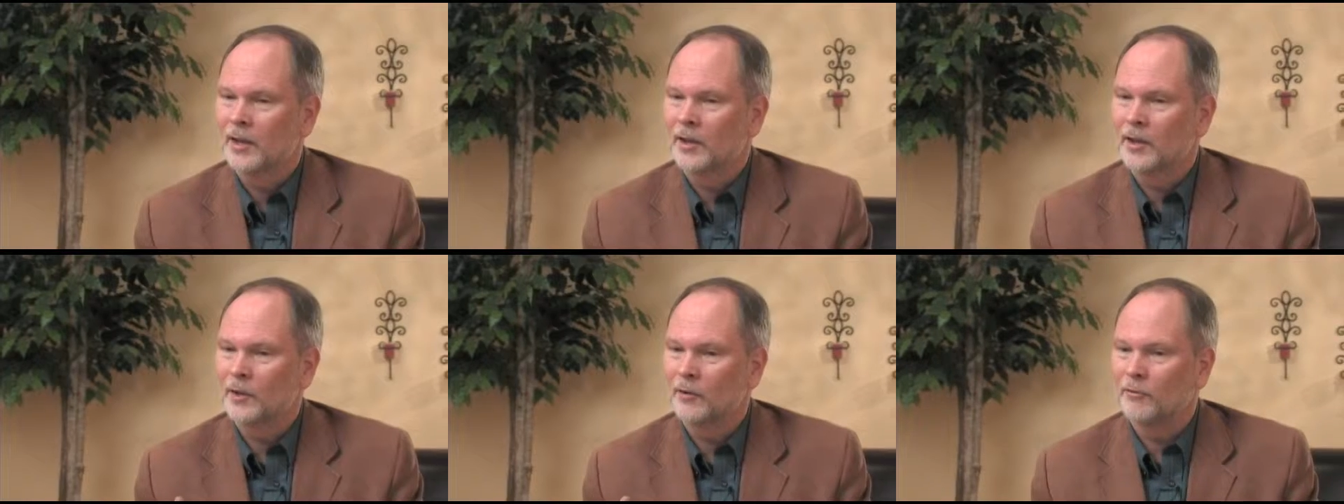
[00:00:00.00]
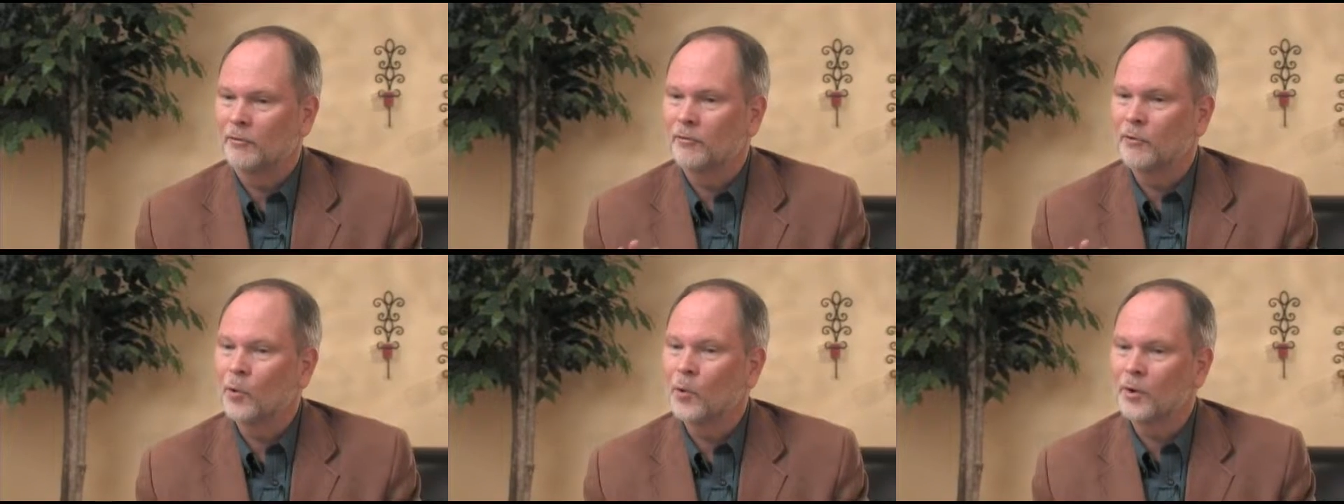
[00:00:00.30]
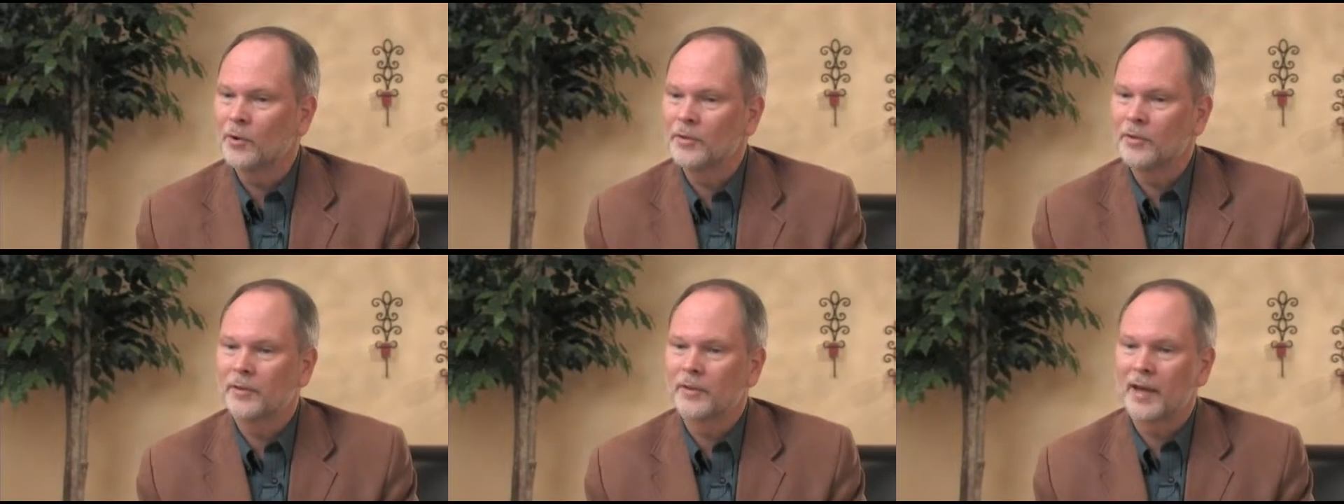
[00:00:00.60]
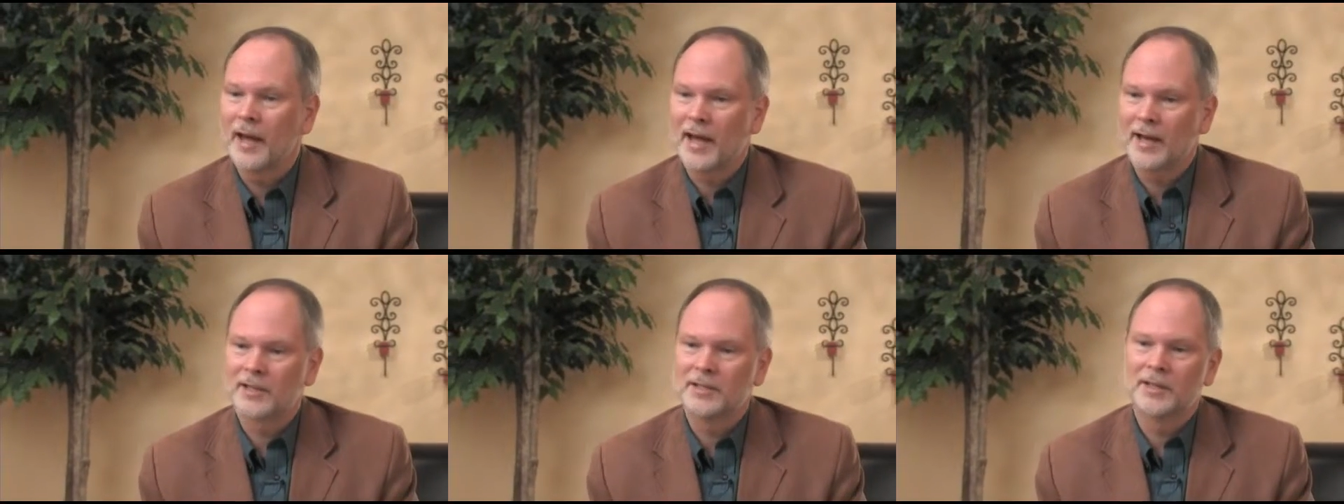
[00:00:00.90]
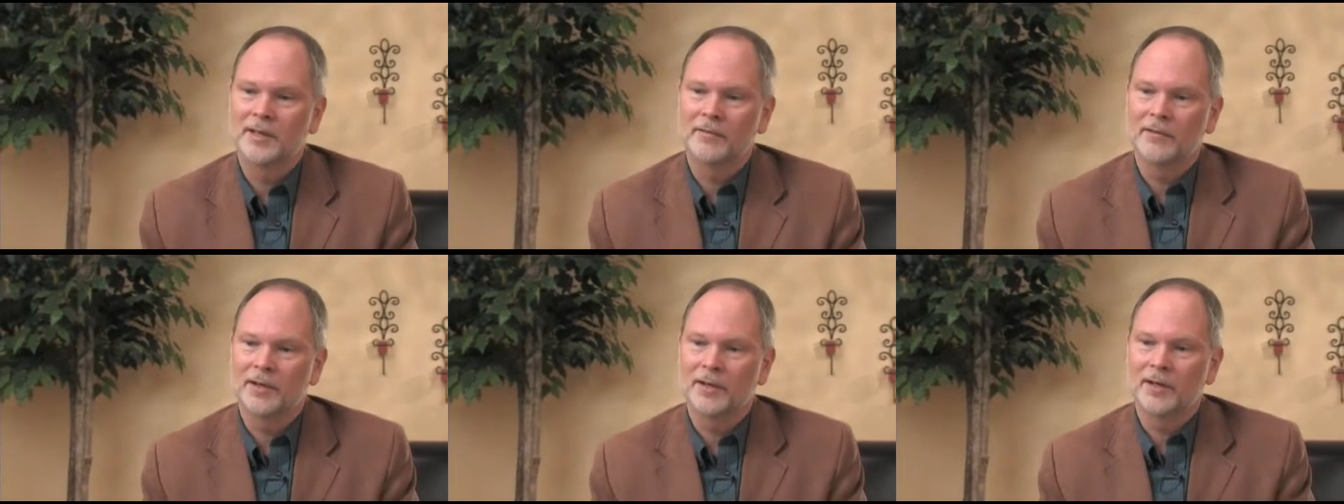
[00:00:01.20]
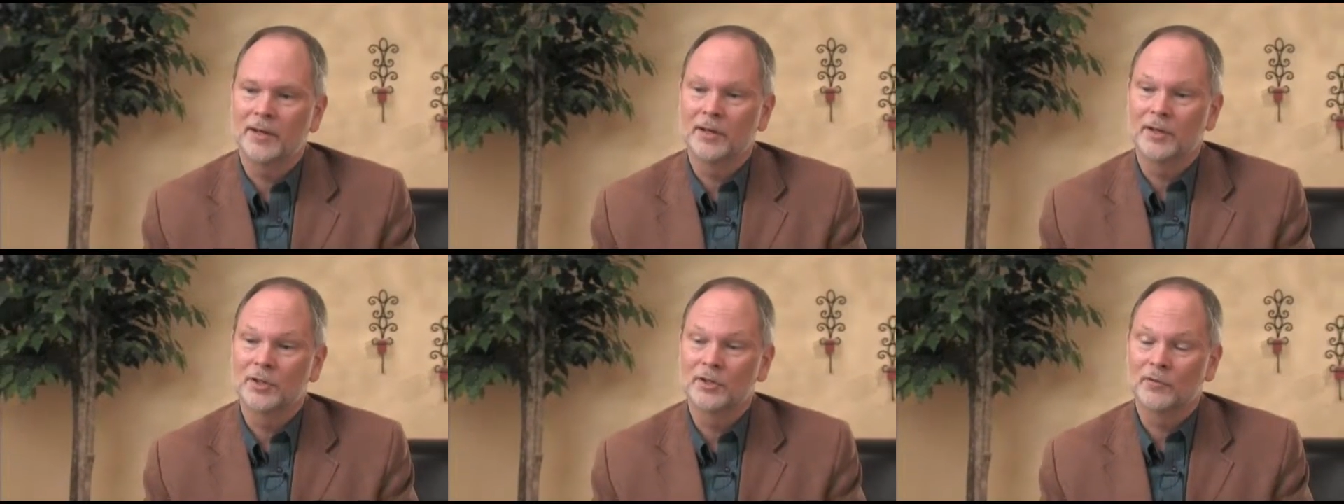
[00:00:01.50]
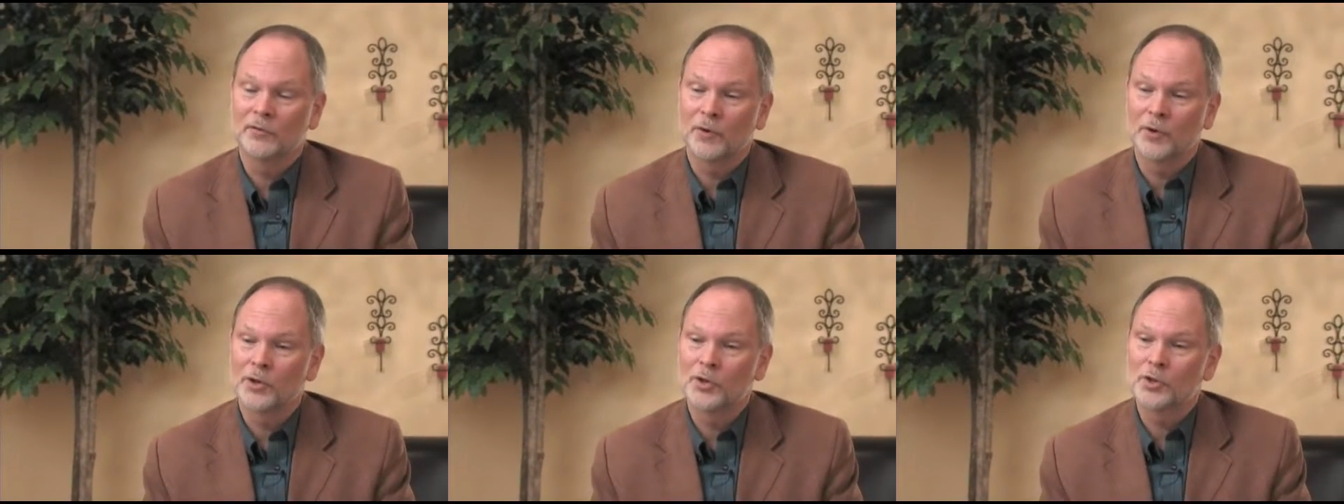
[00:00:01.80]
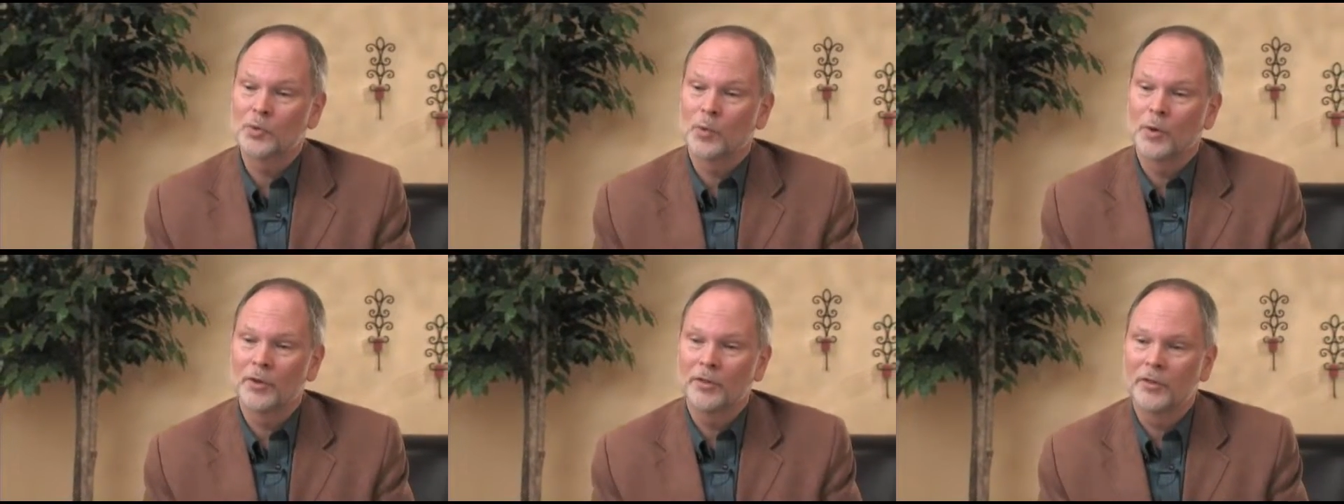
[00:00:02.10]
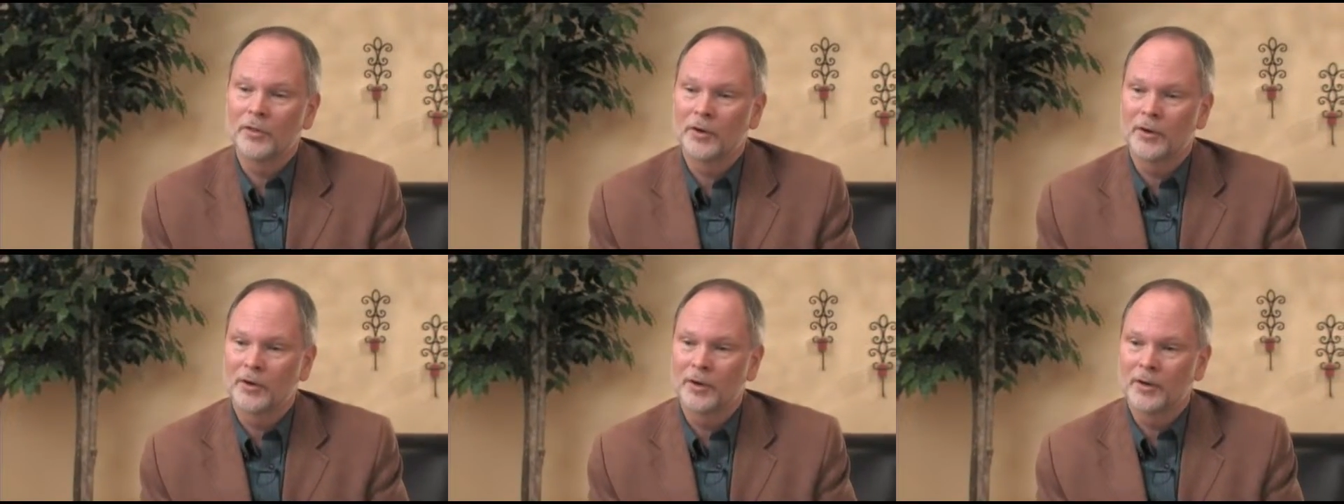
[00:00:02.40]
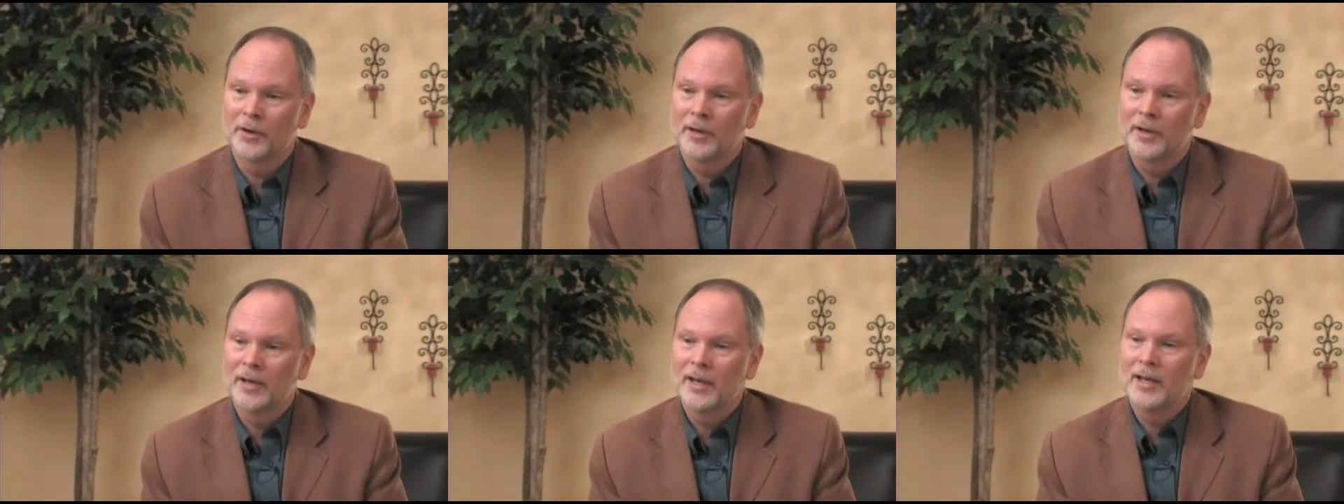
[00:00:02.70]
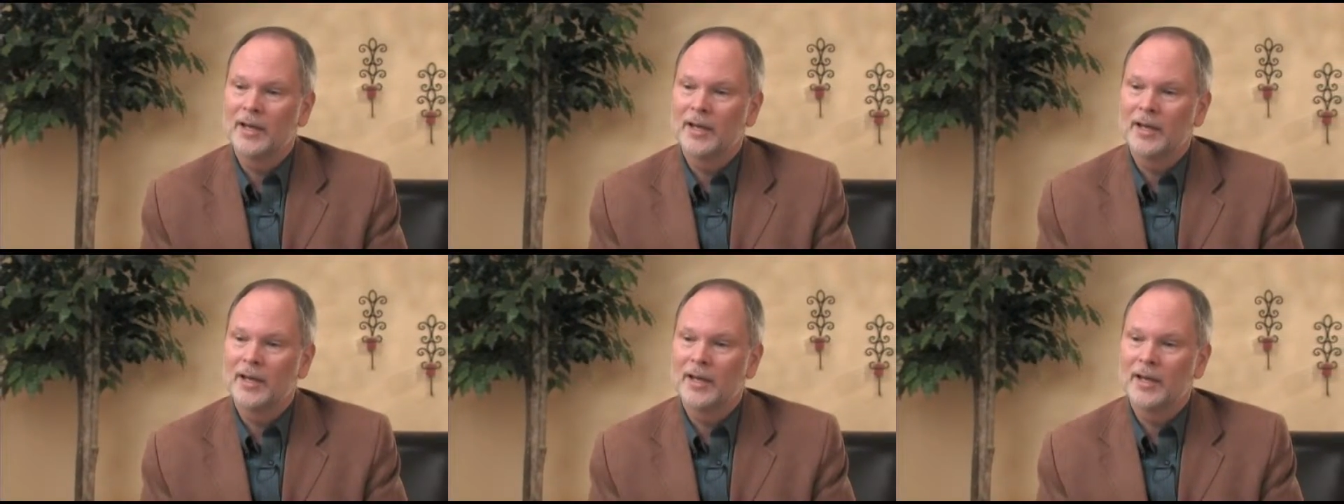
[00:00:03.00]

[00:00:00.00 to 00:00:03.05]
The fourth activity in this first 1/3